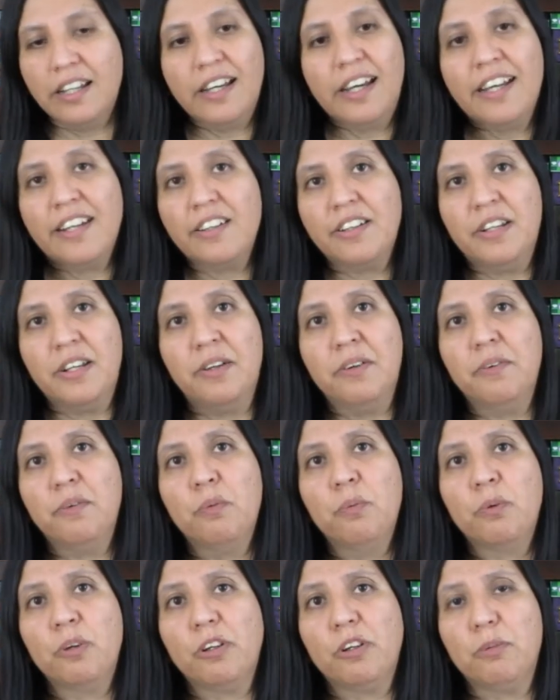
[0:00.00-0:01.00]
I don't know,
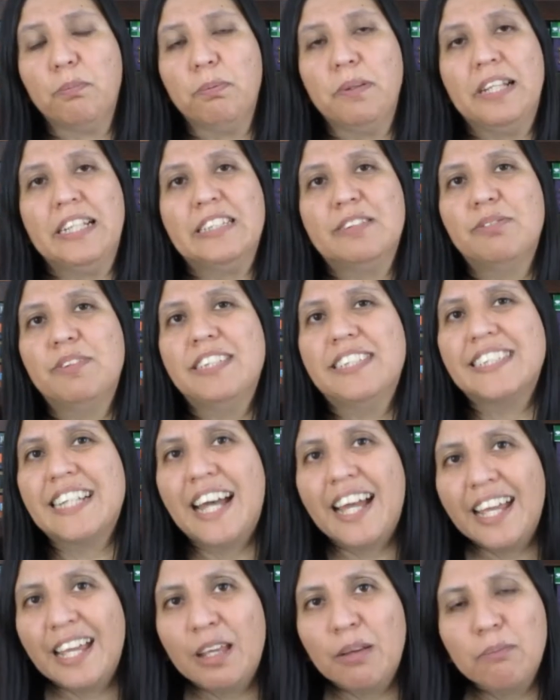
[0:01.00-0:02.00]
worker placement
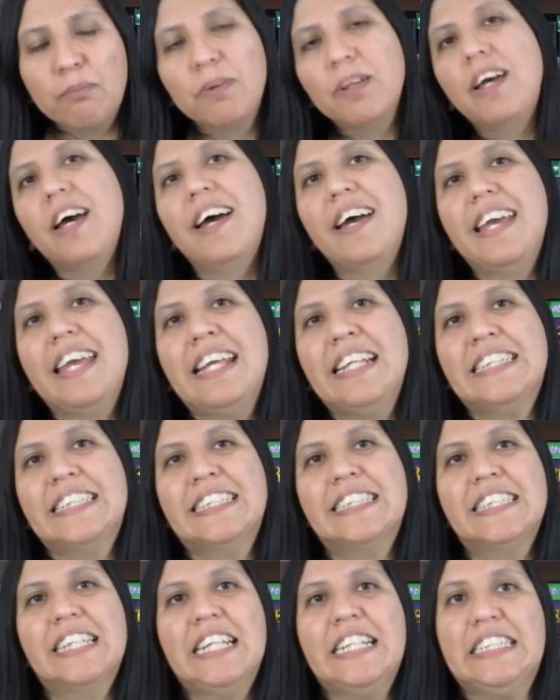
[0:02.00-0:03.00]
type.
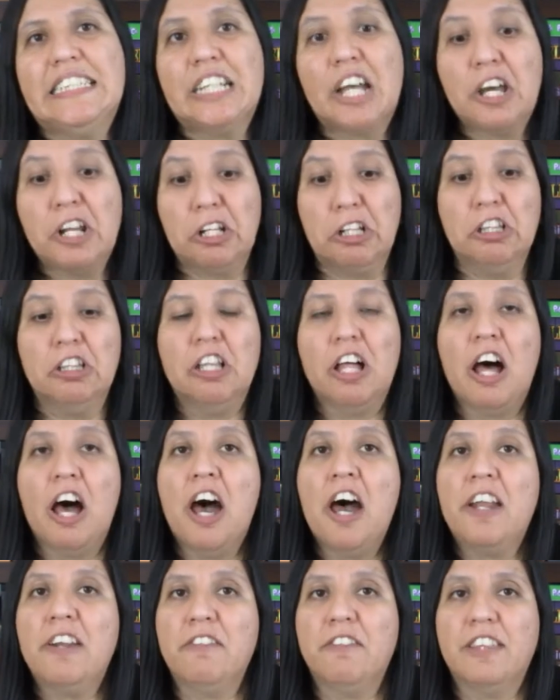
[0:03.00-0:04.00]
It's got a
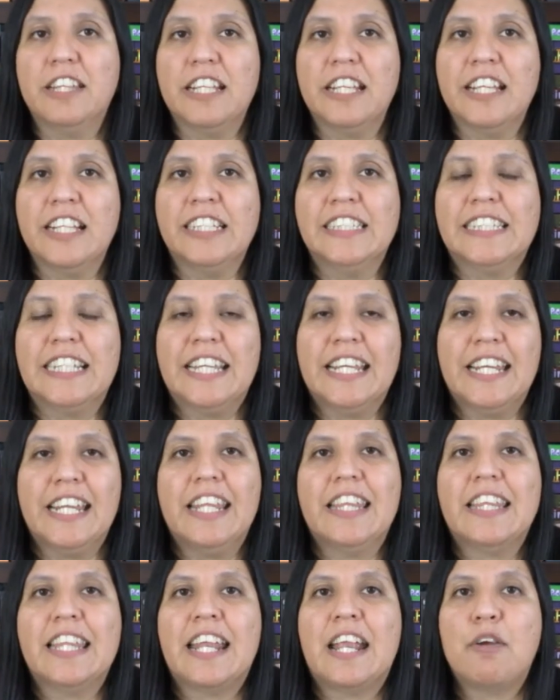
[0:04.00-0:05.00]
lot of things in
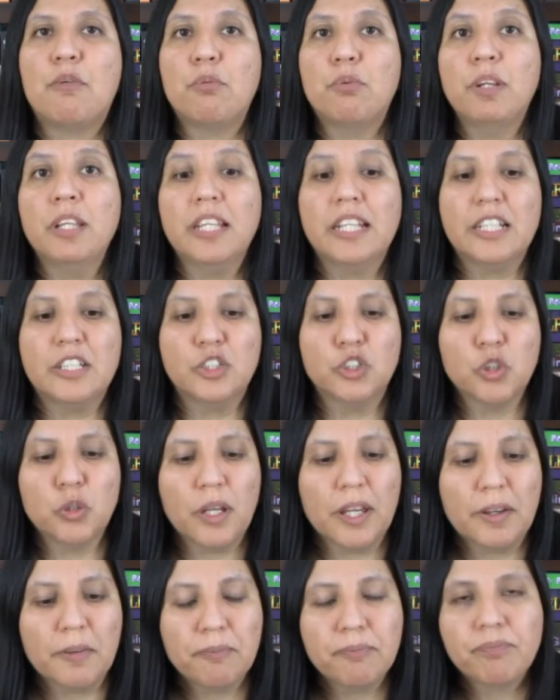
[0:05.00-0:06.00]
it that I really
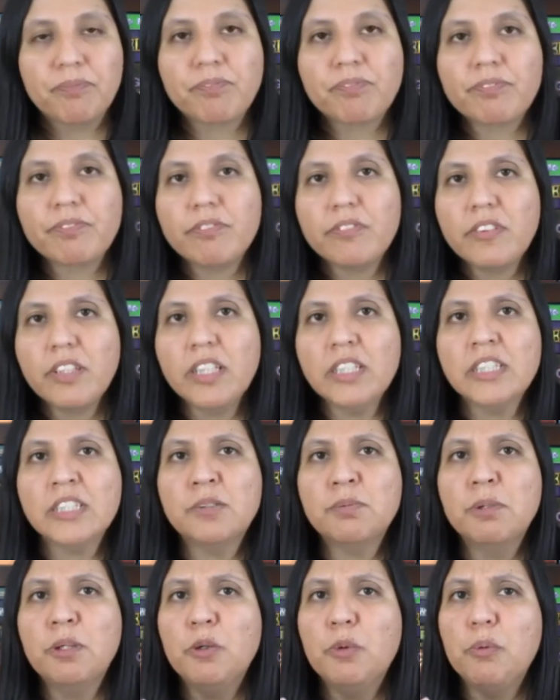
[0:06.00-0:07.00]
enjoy.
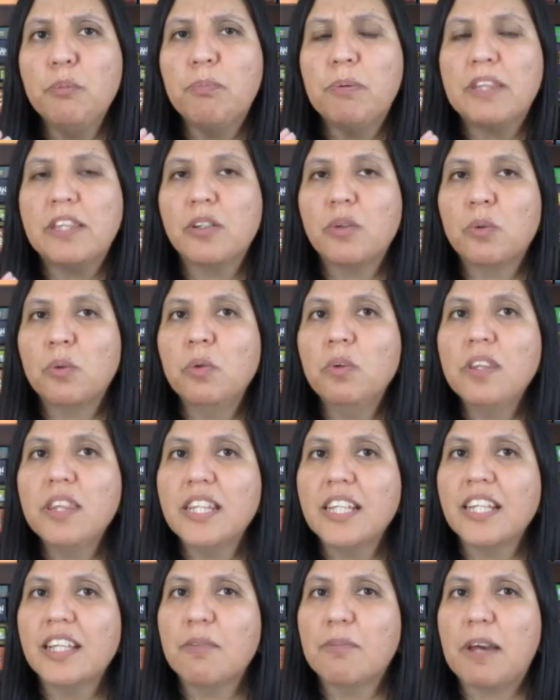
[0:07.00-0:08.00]
So, but the cool
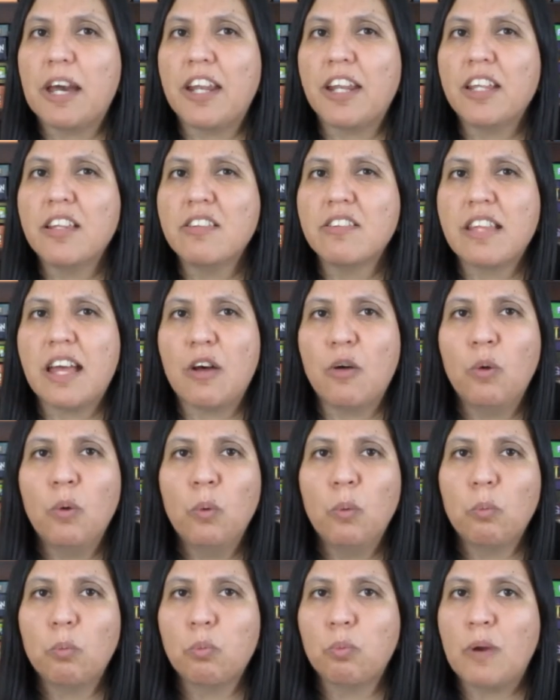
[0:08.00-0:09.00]
thing about it is that
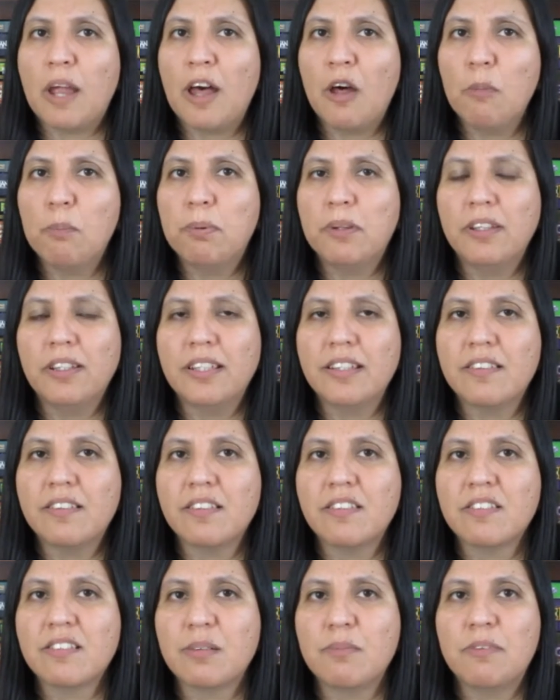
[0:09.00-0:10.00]
whole route building
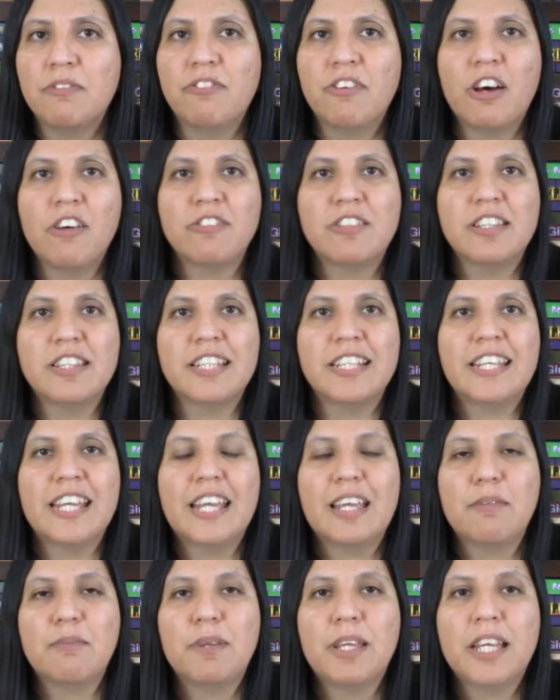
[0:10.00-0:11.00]
system involved in the
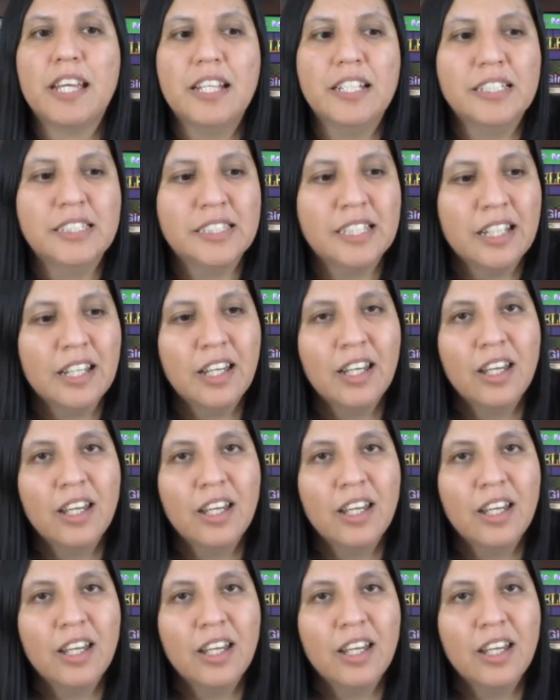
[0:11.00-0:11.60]
game, because